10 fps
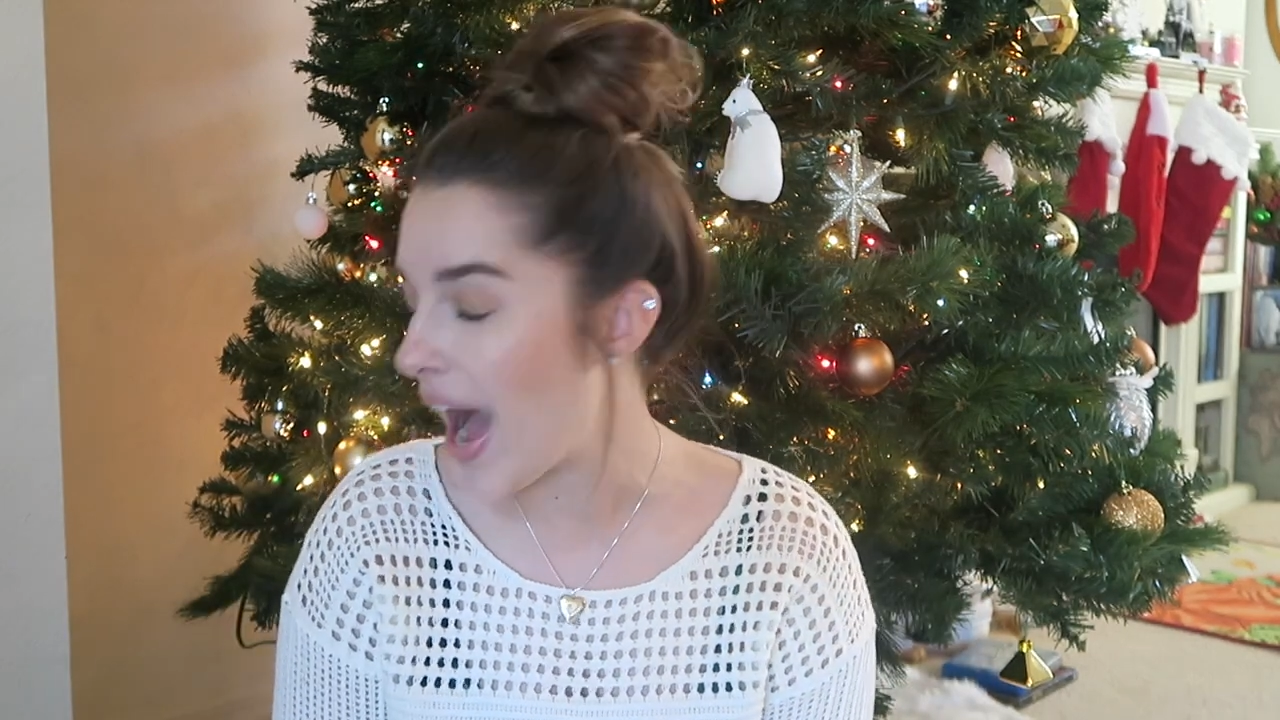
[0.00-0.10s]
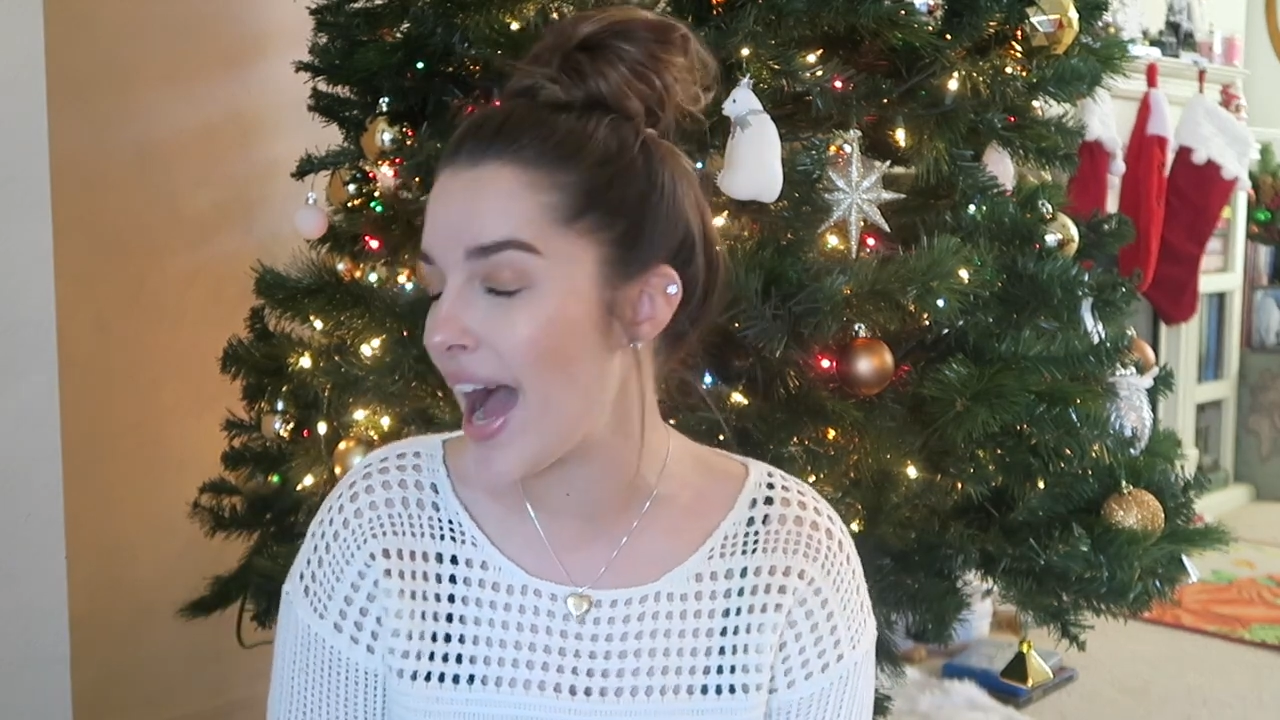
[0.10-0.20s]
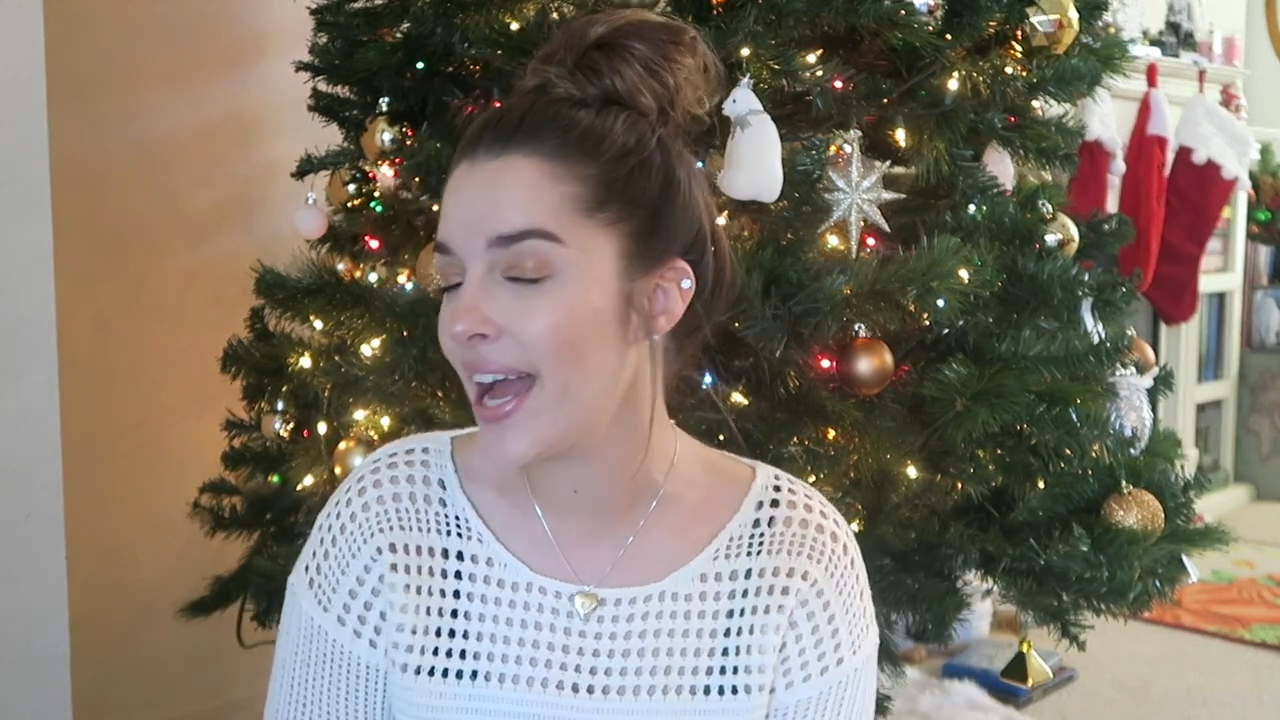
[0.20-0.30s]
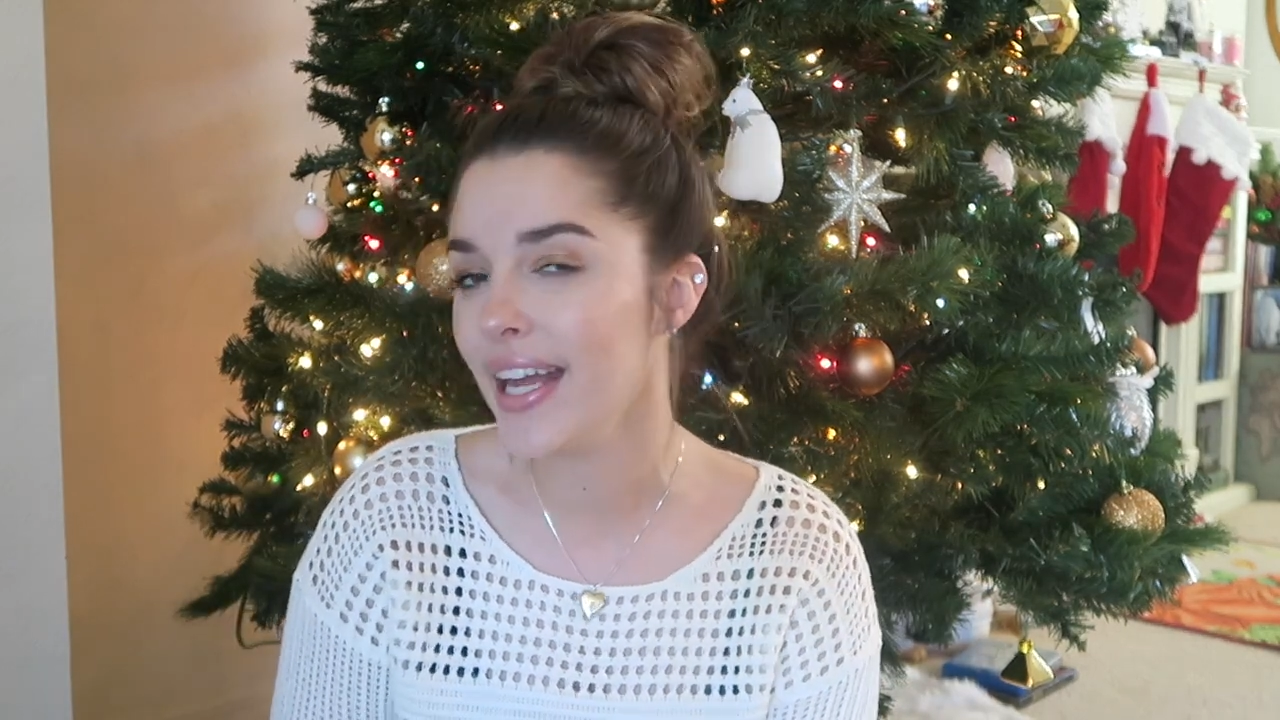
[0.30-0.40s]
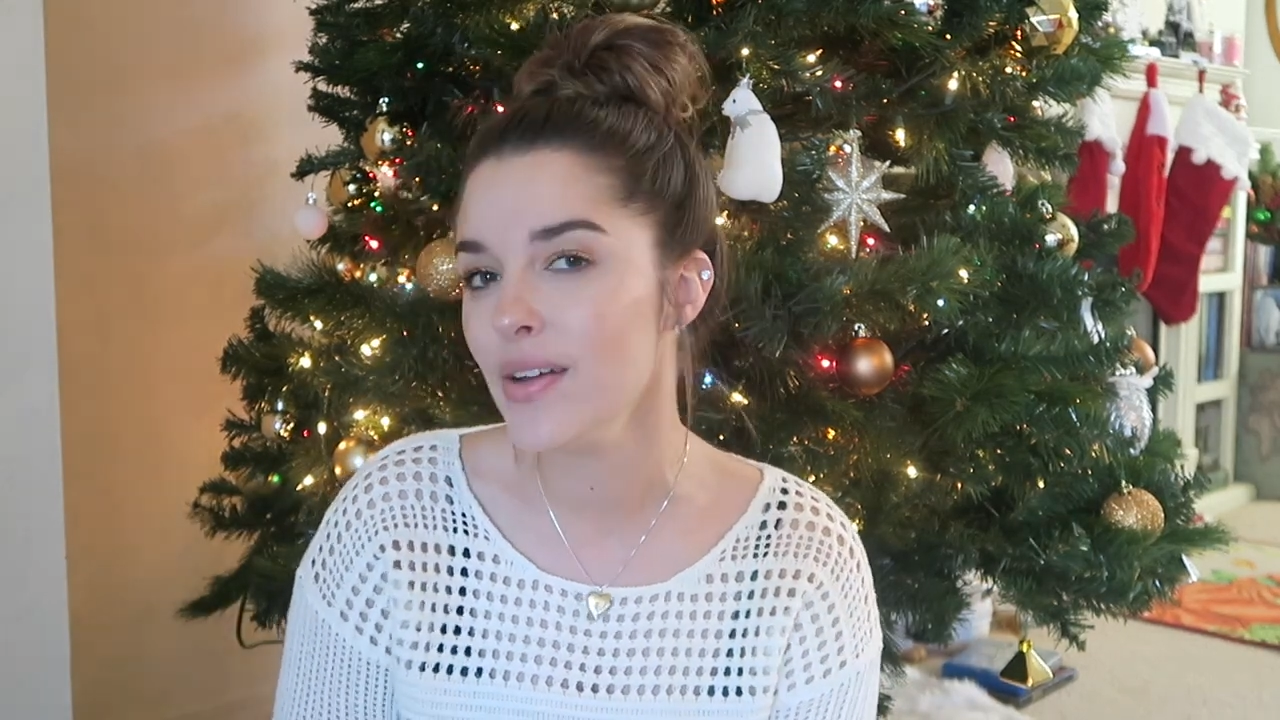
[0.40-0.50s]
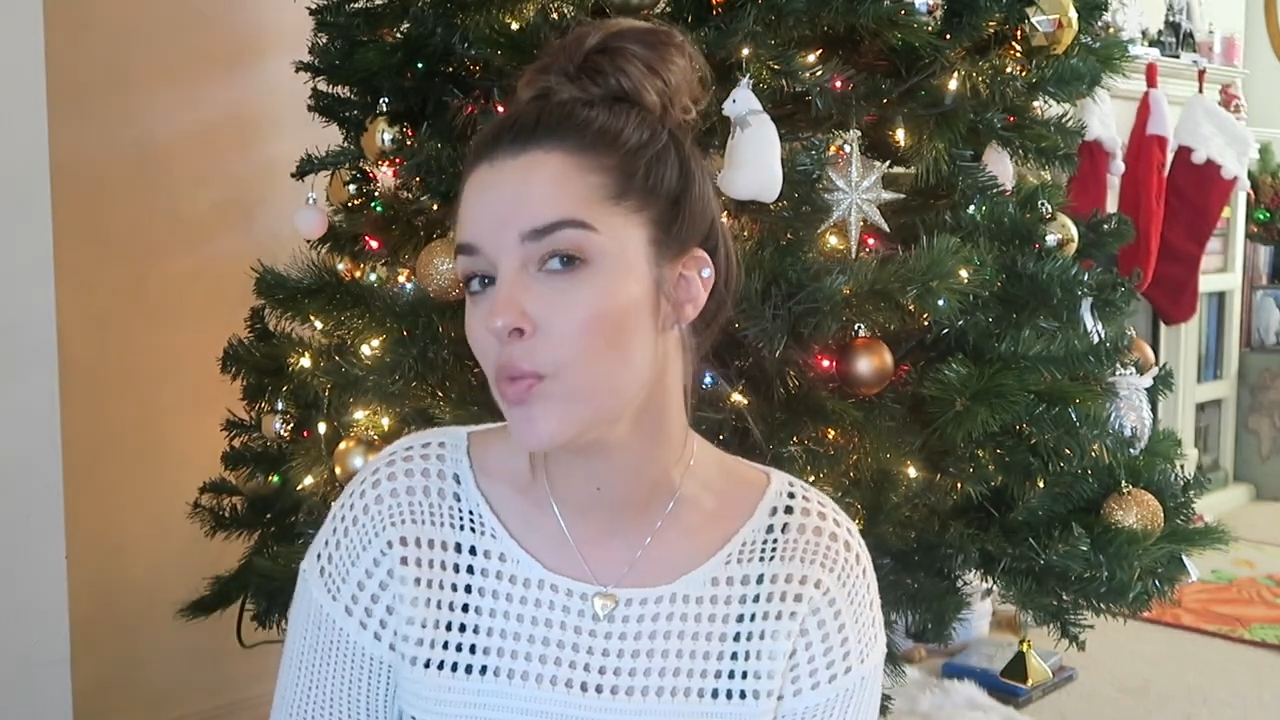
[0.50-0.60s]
I